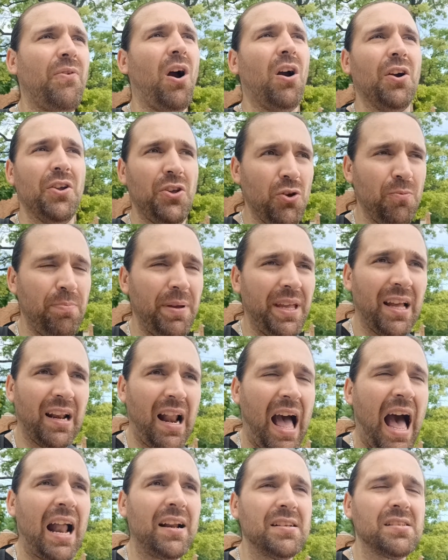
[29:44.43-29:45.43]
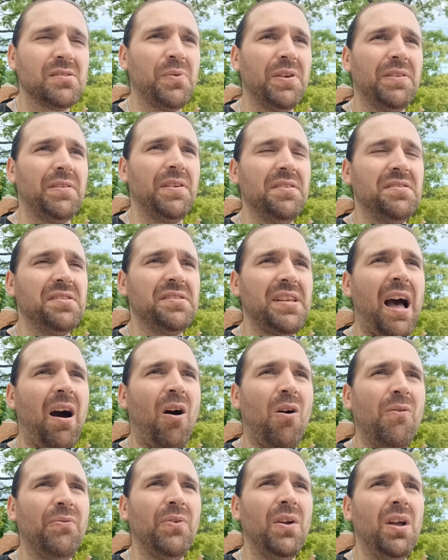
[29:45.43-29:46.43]
Are you being honest with
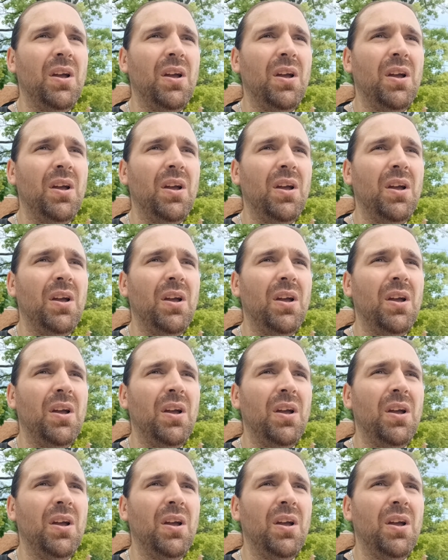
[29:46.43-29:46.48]
yourself?